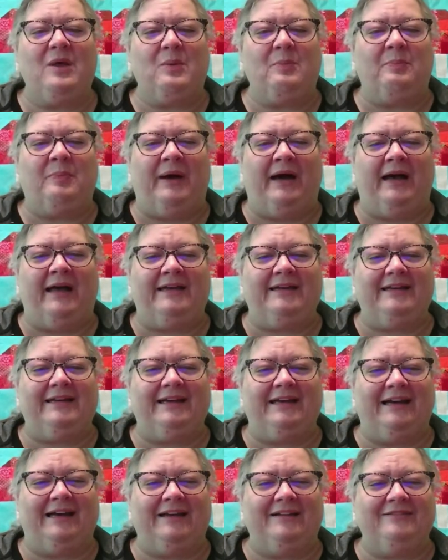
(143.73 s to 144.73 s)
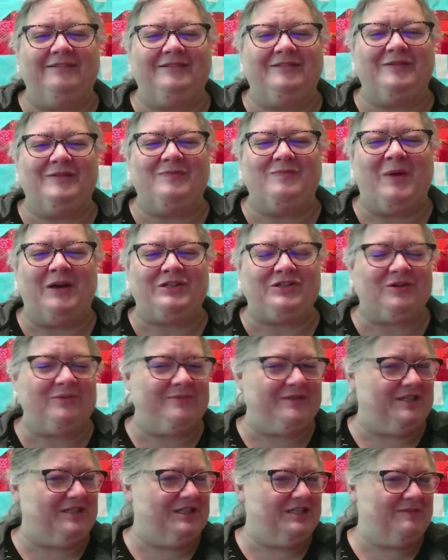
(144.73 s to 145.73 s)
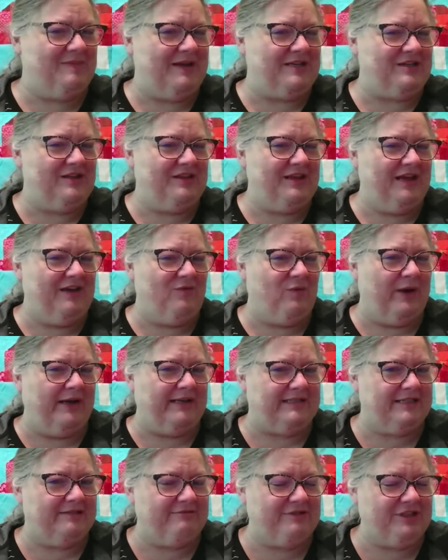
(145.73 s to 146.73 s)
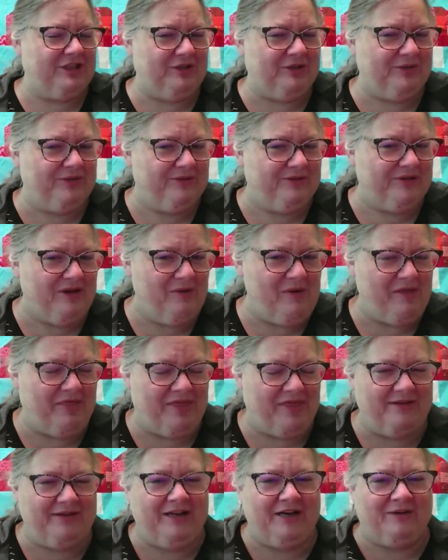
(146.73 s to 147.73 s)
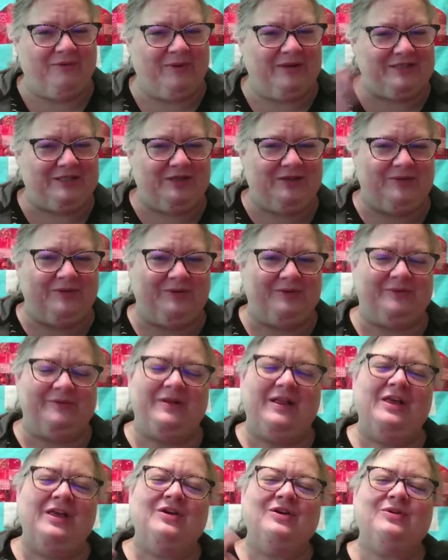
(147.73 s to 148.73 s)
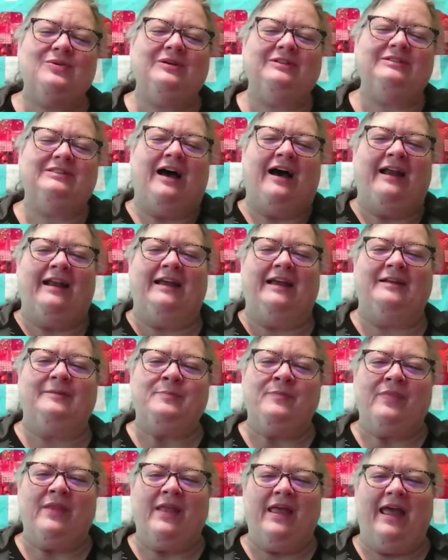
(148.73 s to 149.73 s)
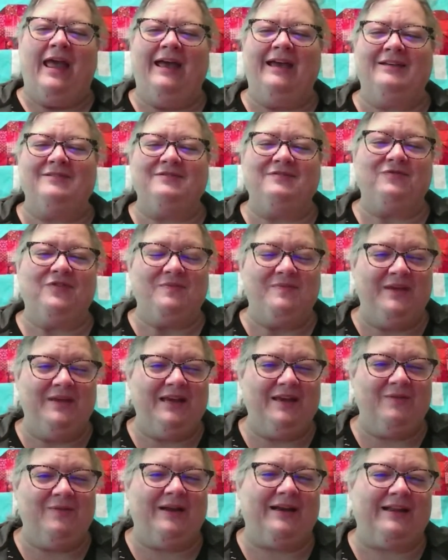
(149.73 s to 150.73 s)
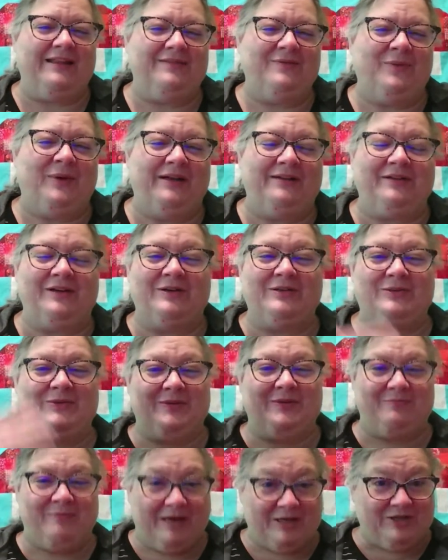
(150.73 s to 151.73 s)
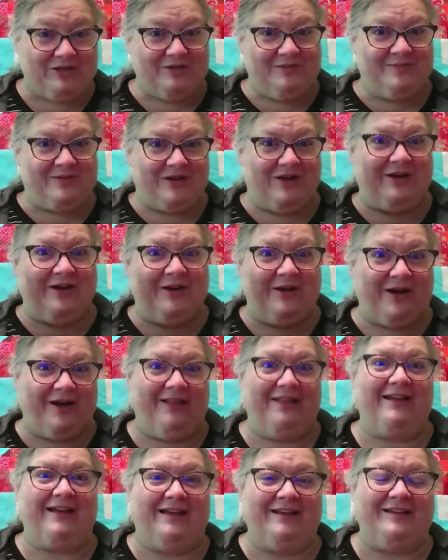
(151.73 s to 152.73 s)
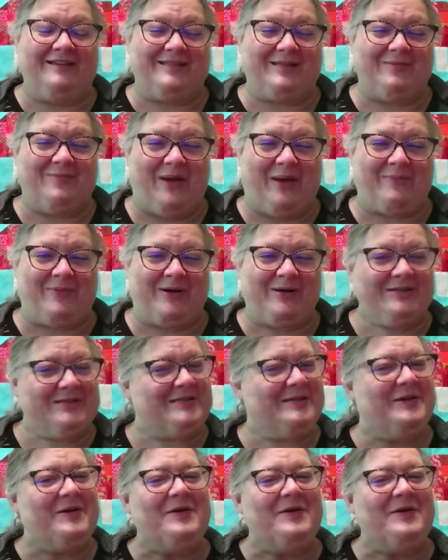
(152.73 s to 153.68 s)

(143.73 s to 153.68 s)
But mushrooms, it just makes you think of what to cook with, what to quilt on it. And for me, what goes with mushrooms are garlic, onions, and peppers.